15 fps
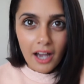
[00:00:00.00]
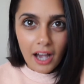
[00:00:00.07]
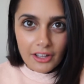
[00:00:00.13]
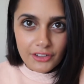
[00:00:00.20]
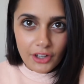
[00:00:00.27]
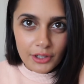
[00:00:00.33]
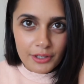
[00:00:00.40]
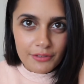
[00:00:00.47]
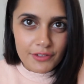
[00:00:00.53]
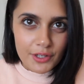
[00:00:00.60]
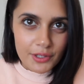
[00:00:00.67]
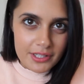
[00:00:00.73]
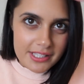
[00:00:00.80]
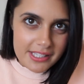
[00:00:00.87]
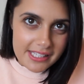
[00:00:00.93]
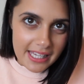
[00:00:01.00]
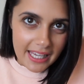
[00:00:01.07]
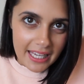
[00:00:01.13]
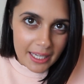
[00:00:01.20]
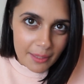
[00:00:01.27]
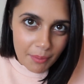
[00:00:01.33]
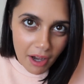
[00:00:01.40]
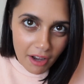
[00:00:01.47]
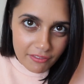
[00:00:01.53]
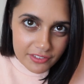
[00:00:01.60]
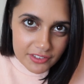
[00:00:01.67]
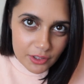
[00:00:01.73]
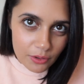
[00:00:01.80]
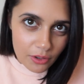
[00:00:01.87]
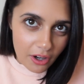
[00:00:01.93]
I don't know if you can see, but I've
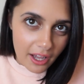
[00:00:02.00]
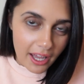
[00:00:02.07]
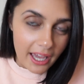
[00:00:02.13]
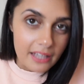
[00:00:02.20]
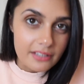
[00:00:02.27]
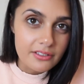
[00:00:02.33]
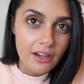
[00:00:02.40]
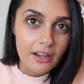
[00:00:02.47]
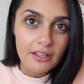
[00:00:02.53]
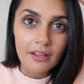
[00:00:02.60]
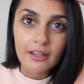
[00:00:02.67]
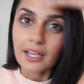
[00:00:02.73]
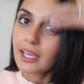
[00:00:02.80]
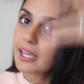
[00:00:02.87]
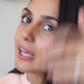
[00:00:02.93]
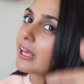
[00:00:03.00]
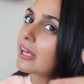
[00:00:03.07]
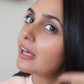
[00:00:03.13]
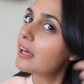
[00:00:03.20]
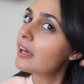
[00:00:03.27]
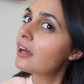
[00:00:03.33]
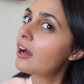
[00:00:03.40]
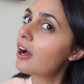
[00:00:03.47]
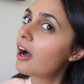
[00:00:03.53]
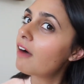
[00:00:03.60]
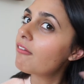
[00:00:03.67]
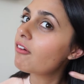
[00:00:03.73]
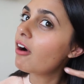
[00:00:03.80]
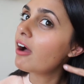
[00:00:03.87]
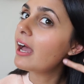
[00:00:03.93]
still got a hair dye, like here.
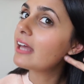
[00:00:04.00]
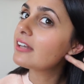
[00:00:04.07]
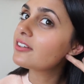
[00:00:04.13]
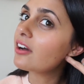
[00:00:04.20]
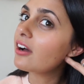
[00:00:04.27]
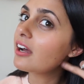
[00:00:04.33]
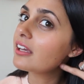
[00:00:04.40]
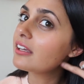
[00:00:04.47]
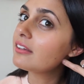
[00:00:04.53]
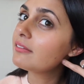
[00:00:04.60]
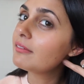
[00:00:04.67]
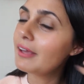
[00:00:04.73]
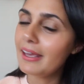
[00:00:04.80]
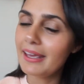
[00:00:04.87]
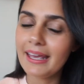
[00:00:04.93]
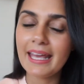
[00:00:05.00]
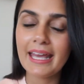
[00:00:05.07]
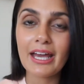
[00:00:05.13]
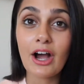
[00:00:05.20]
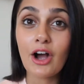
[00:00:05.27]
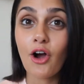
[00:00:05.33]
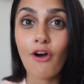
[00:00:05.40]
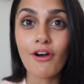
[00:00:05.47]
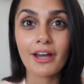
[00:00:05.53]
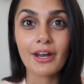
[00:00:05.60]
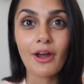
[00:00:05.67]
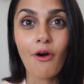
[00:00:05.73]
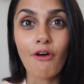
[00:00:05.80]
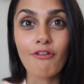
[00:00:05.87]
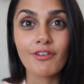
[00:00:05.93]
I've got a hair dye here. I can't get
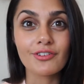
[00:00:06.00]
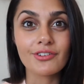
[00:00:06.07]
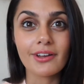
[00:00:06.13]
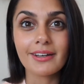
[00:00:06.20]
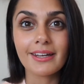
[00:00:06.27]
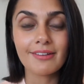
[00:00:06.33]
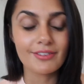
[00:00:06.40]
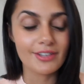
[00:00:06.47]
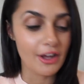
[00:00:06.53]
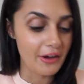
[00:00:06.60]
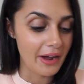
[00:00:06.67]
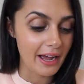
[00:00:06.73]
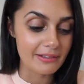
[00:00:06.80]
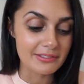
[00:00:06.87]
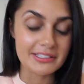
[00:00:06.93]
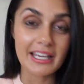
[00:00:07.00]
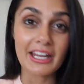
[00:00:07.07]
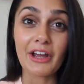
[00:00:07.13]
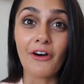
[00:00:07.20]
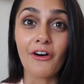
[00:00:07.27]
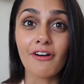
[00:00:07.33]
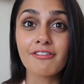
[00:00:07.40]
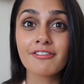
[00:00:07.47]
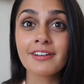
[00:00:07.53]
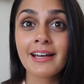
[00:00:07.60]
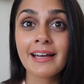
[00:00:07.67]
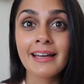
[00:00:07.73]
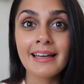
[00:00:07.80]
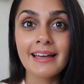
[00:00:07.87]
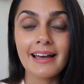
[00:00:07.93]
it off. I don't even know how to get it off.
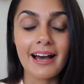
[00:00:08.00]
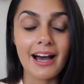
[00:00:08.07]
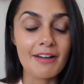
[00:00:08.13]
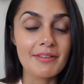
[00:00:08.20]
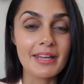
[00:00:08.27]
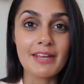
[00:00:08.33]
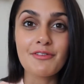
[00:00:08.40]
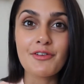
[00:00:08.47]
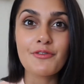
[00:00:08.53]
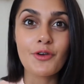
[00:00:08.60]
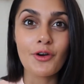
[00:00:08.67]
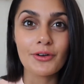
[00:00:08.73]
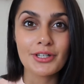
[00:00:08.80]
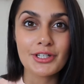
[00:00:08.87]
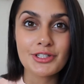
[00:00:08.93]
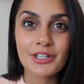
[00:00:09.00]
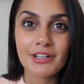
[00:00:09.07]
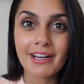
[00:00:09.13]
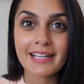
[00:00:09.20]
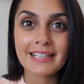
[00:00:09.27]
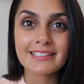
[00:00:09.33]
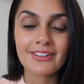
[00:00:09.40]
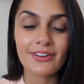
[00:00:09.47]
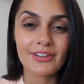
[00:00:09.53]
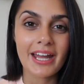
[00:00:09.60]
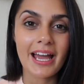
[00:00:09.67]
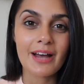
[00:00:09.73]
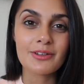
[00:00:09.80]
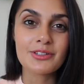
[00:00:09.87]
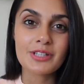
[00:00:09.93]
I mean, if you've got any tricks on
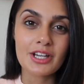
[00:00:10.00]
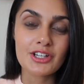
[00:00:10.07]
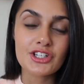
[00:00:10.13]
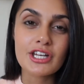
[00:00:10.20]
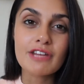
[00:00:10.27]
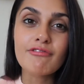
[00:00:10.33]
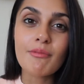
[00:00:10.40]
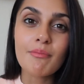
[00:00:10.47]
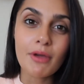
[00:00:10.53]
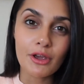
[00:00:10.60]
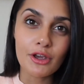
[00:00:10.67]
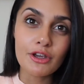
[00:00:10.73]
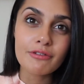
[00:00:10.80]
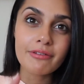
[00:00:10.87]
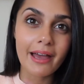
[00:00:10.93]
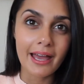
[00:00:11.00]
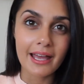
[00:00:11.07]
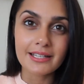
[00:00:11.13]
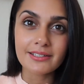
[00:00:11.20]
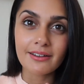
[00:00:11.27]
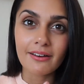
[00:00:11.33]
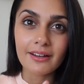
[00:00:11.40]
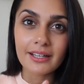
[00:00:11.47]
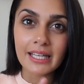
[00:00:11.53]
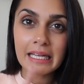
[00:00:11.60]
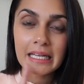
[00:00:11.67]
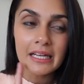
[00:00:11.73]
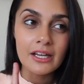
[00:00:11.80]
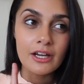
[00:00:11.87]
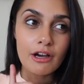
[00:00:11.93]
how to actually remove hair dye
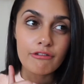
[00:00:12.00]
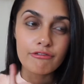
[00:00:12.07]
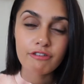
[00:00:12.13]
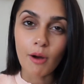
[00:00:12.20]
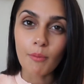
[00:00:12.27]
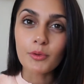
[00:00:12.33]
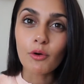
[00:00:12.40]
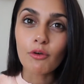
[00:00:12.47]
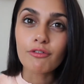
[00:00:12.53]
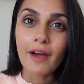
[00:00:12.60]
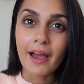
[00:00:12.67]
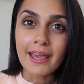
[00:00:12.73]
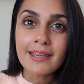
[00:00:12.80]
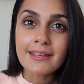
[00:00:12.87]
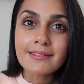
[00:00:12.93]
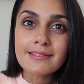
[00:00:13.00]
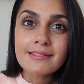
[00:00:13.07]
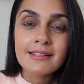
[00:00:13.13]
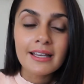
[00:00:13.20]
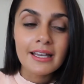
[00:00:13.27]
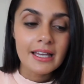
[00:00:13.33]
from your face,